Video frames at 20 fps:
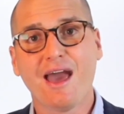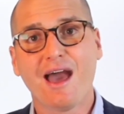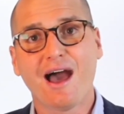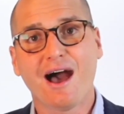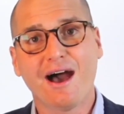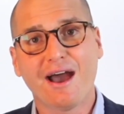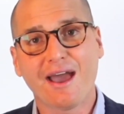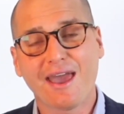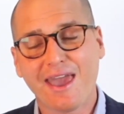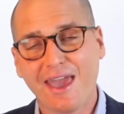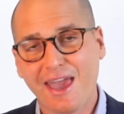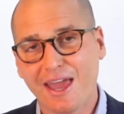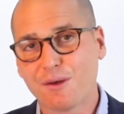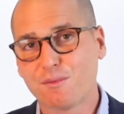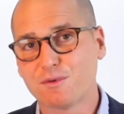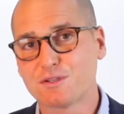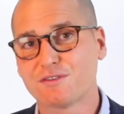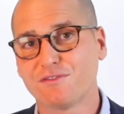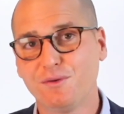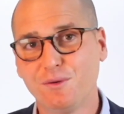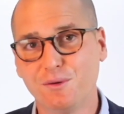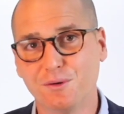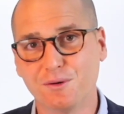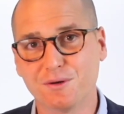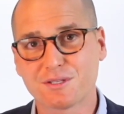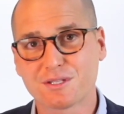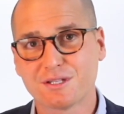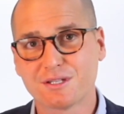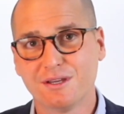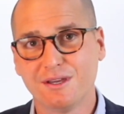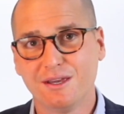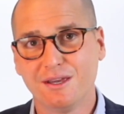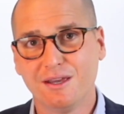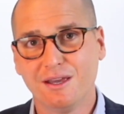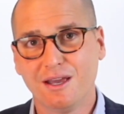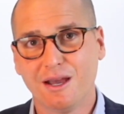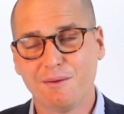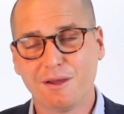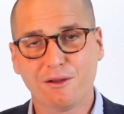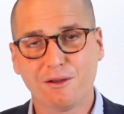our hand was forced.
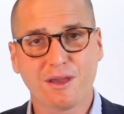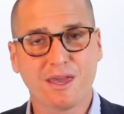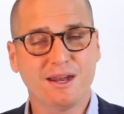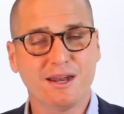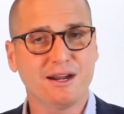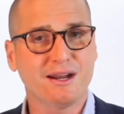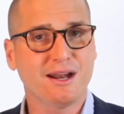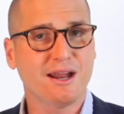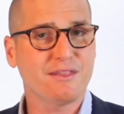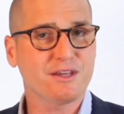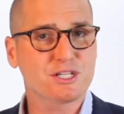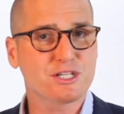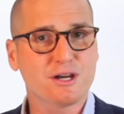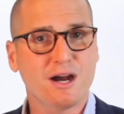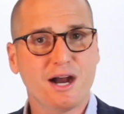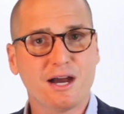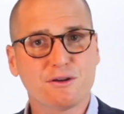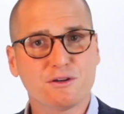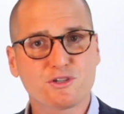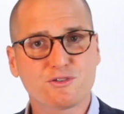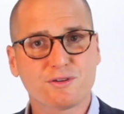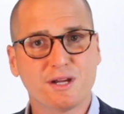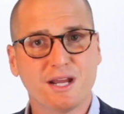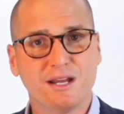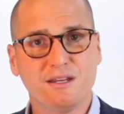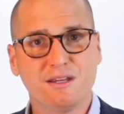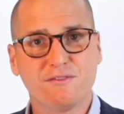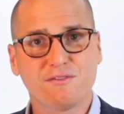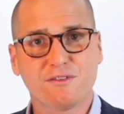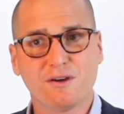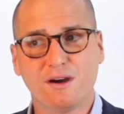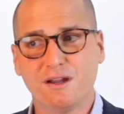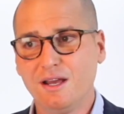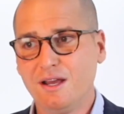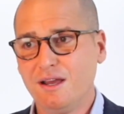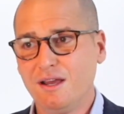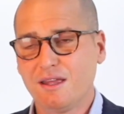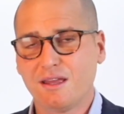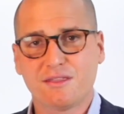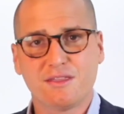When looking at another tidal trend, you've got
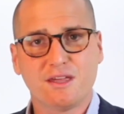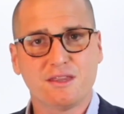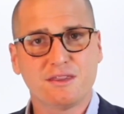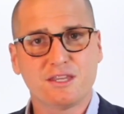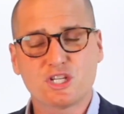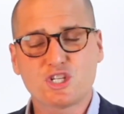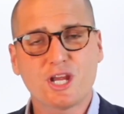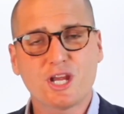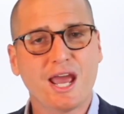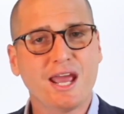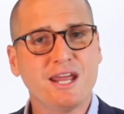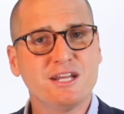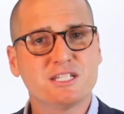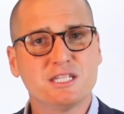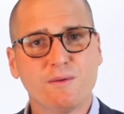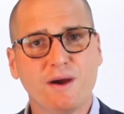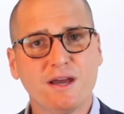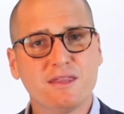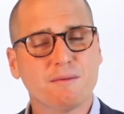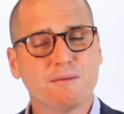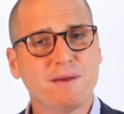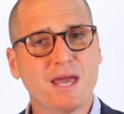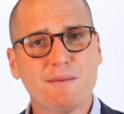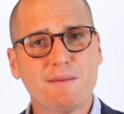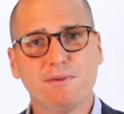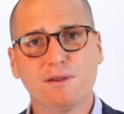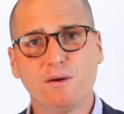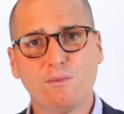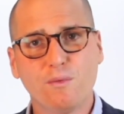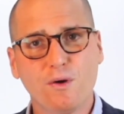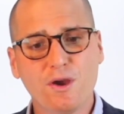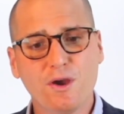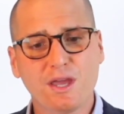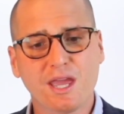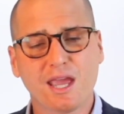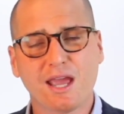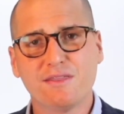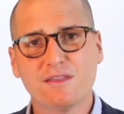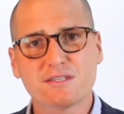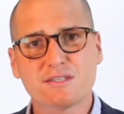the change in the way that people are
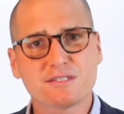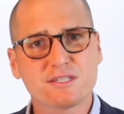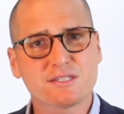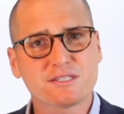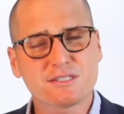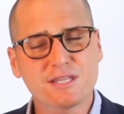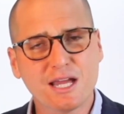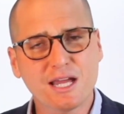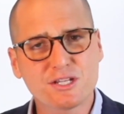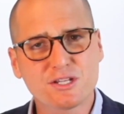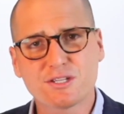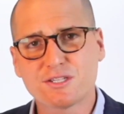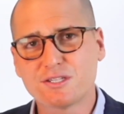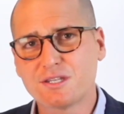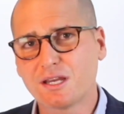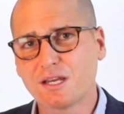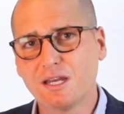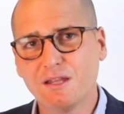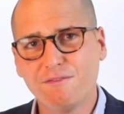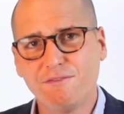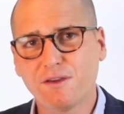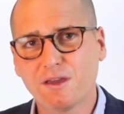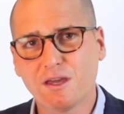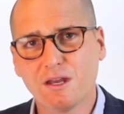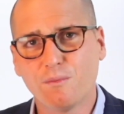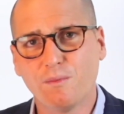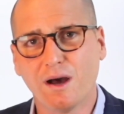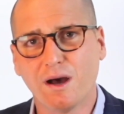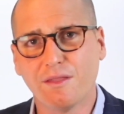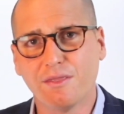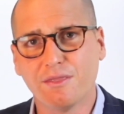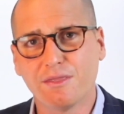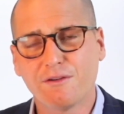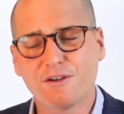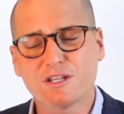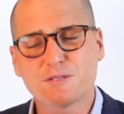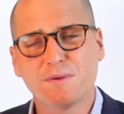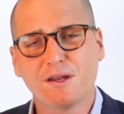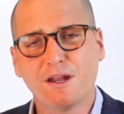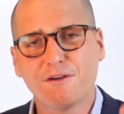working, and this is such a significant one. There
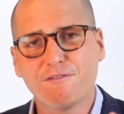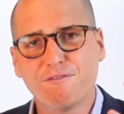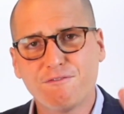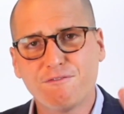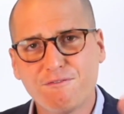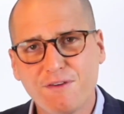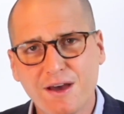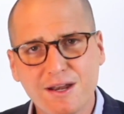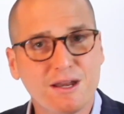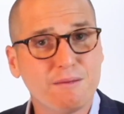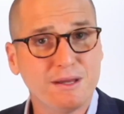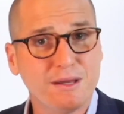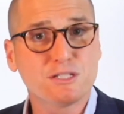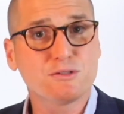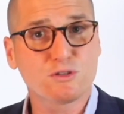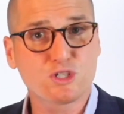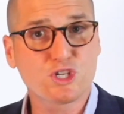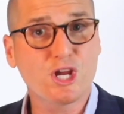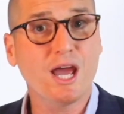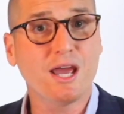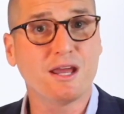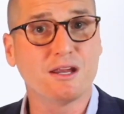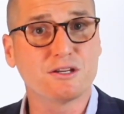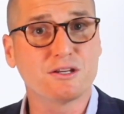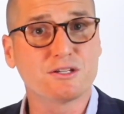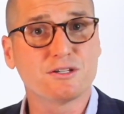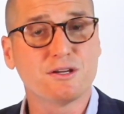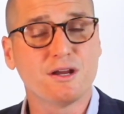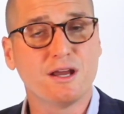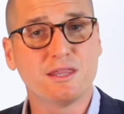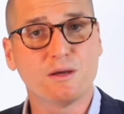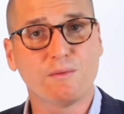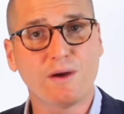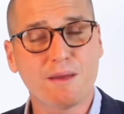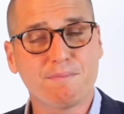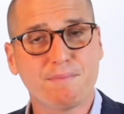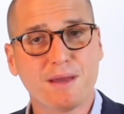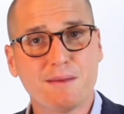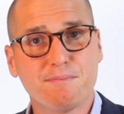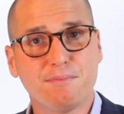has been a fundamental change in the way
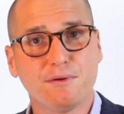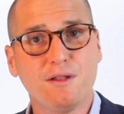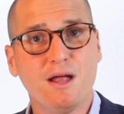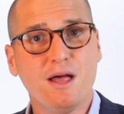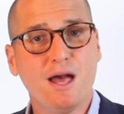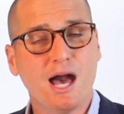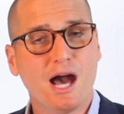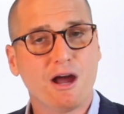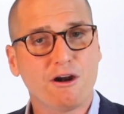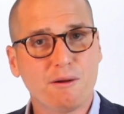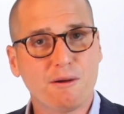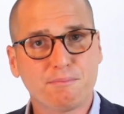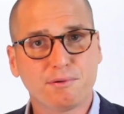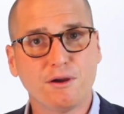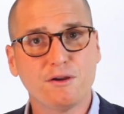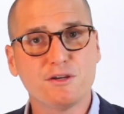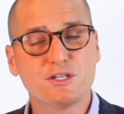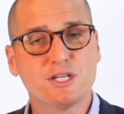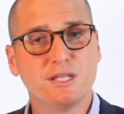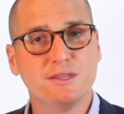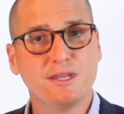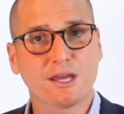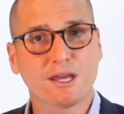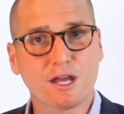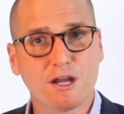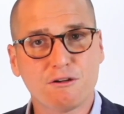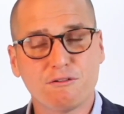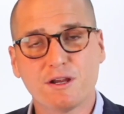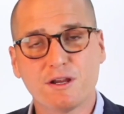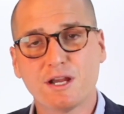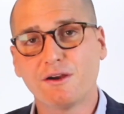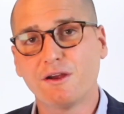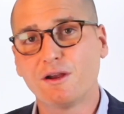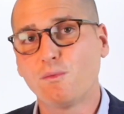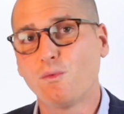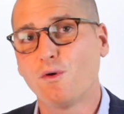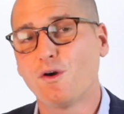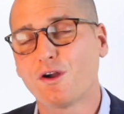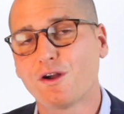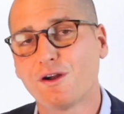people are approaching their career and
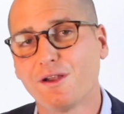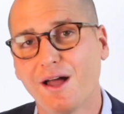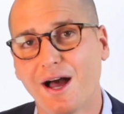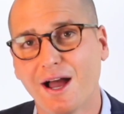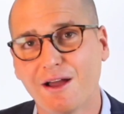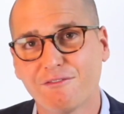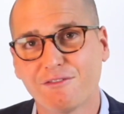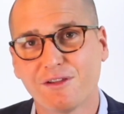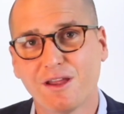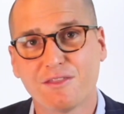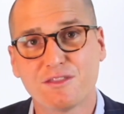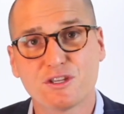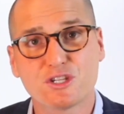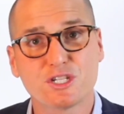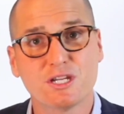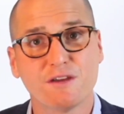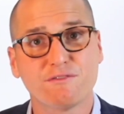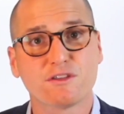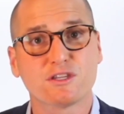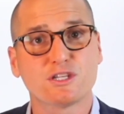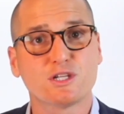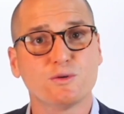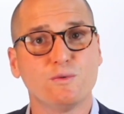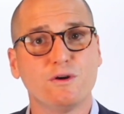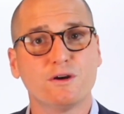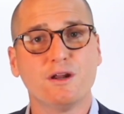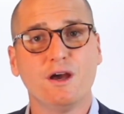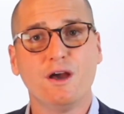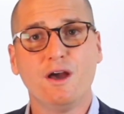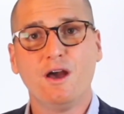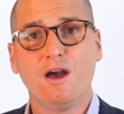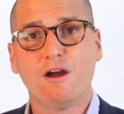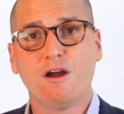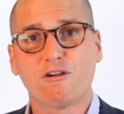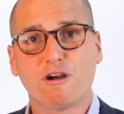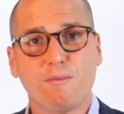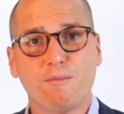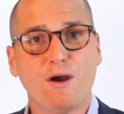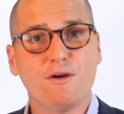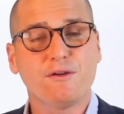work life. The shifts toward
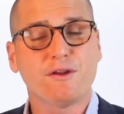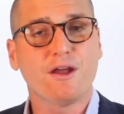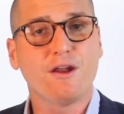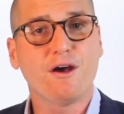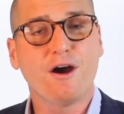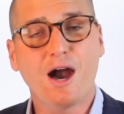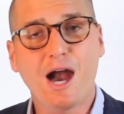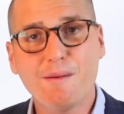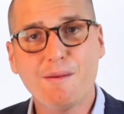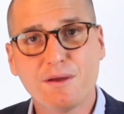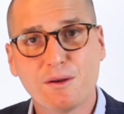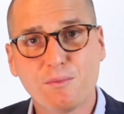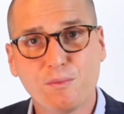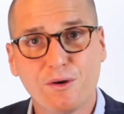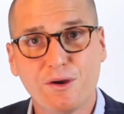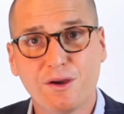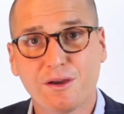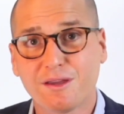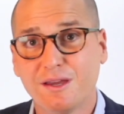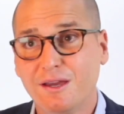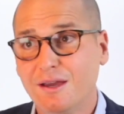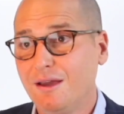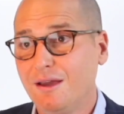remote and hybrid work